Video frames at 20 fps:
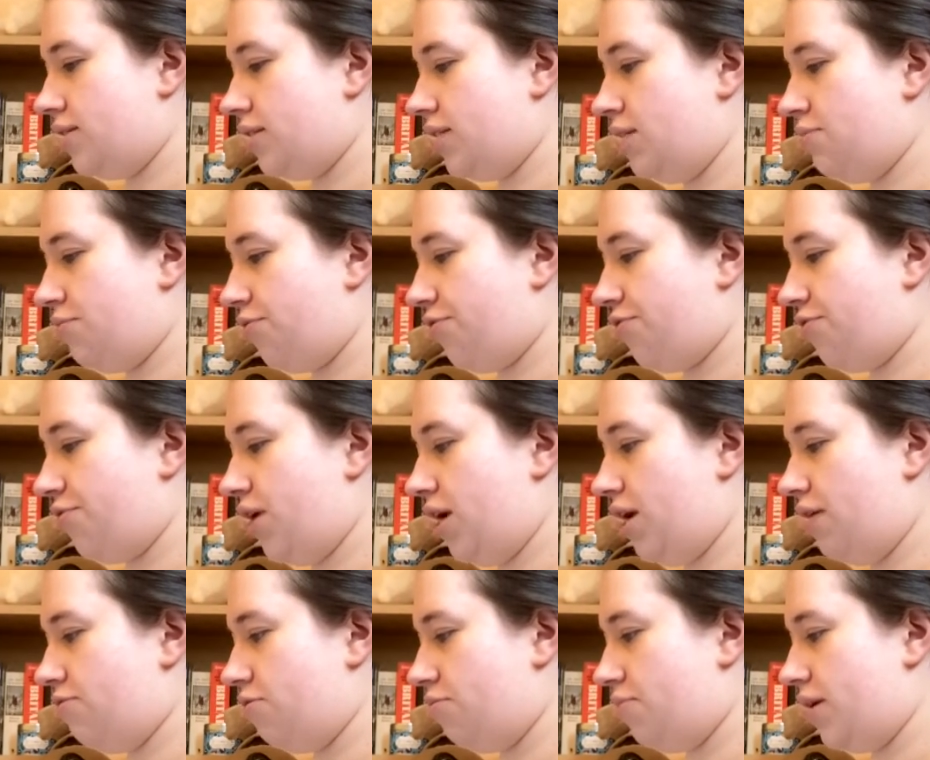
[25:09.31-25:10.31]
a team of 3
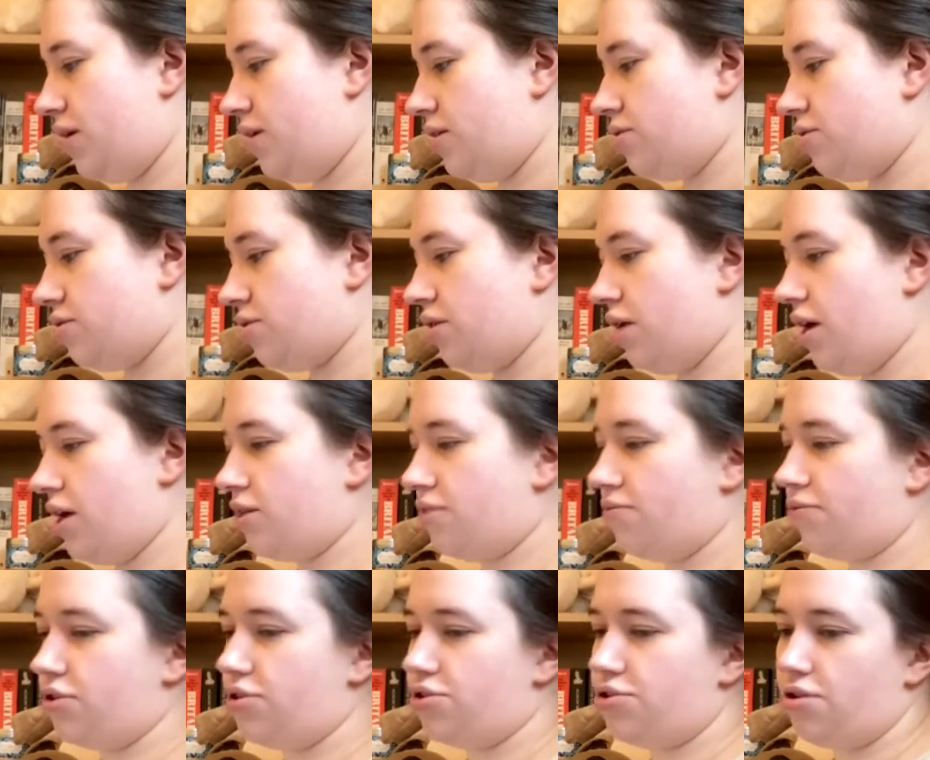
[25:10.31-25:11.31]
evil beings who are
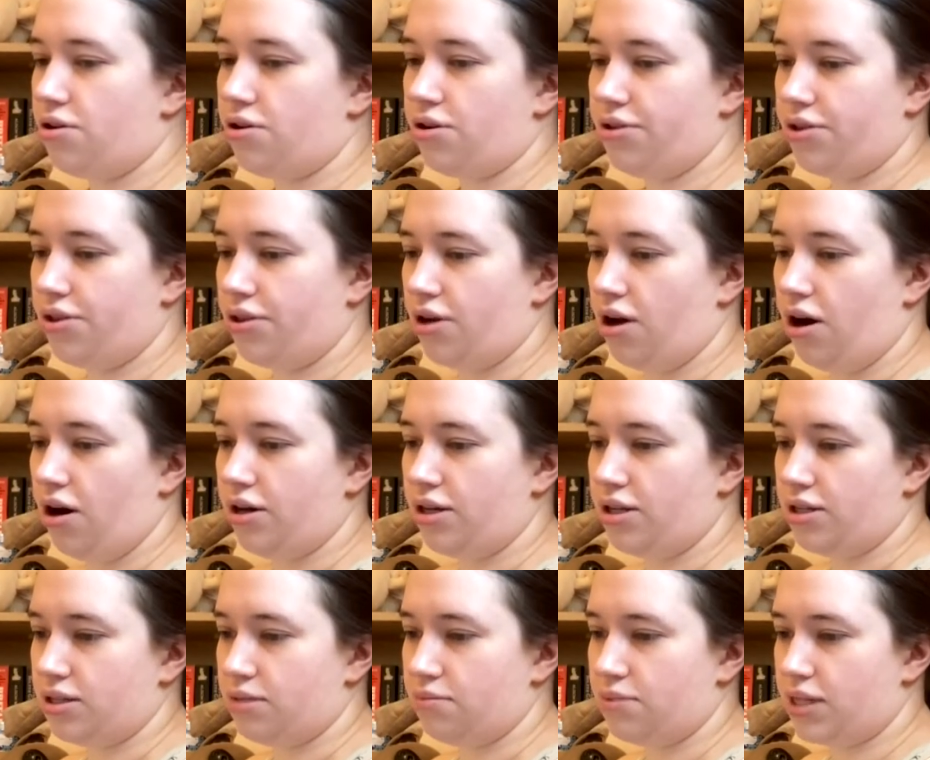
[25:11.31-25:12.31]
collectively stronger than the
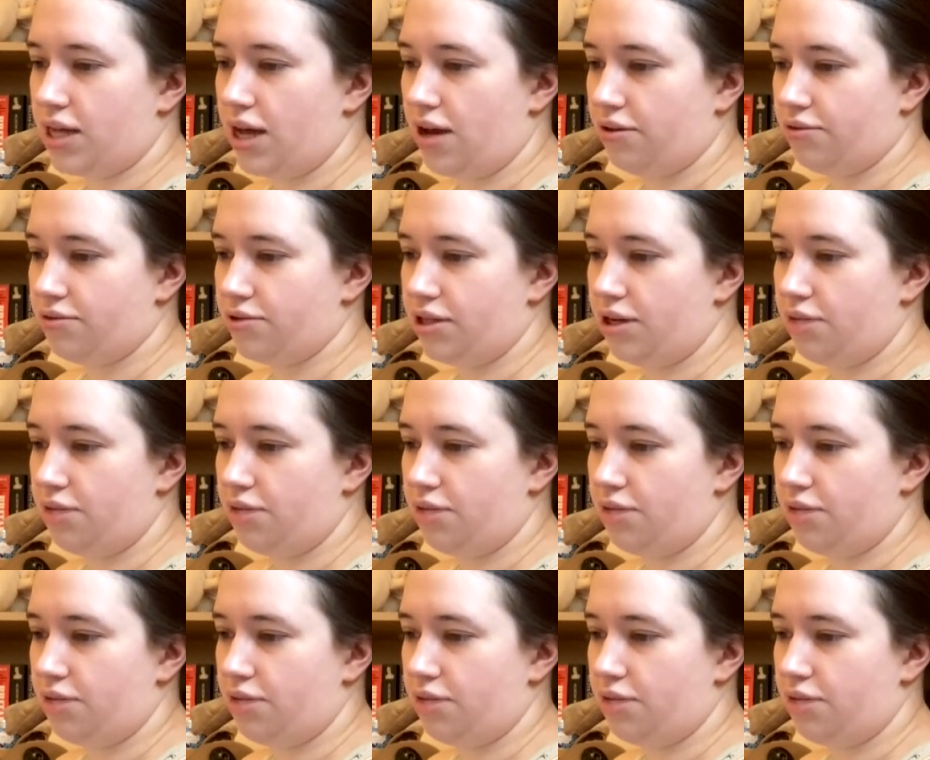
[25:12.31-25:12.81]
Guardians themselves.